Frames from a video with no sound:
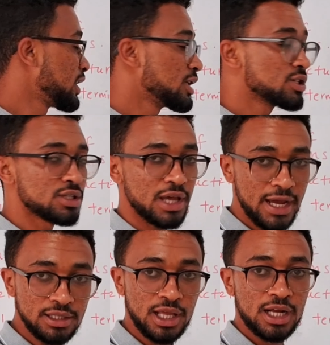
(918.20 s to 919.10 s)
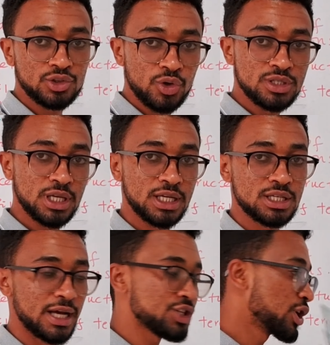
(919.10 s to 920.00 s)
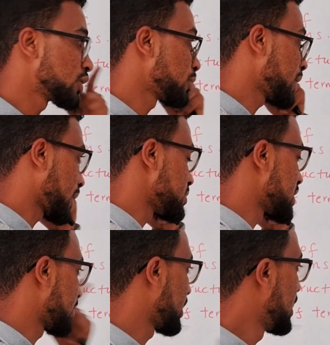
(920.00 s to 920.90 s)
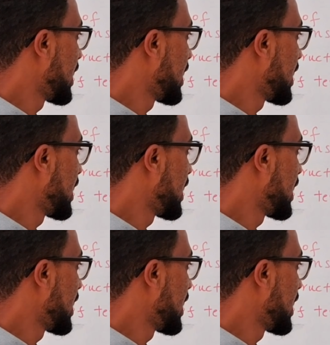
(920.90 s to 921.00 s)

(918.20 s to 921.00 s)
needs 8 electrons in its last shell to become stable.